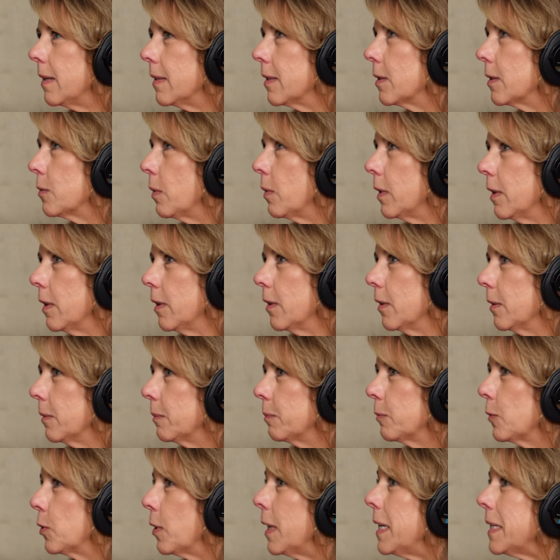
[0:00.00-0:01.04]
It's one of the
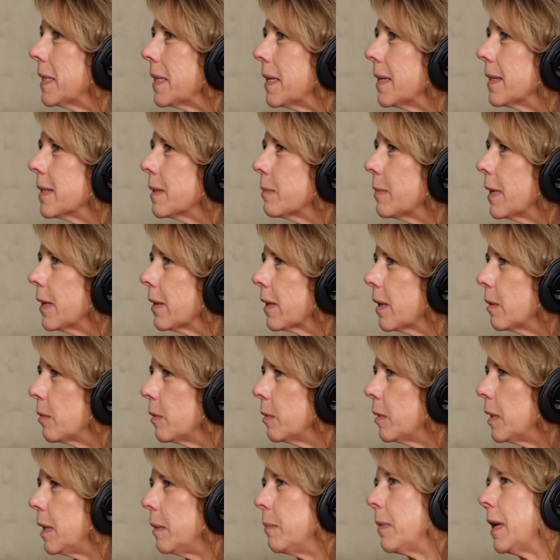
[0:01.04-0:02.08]
great things about community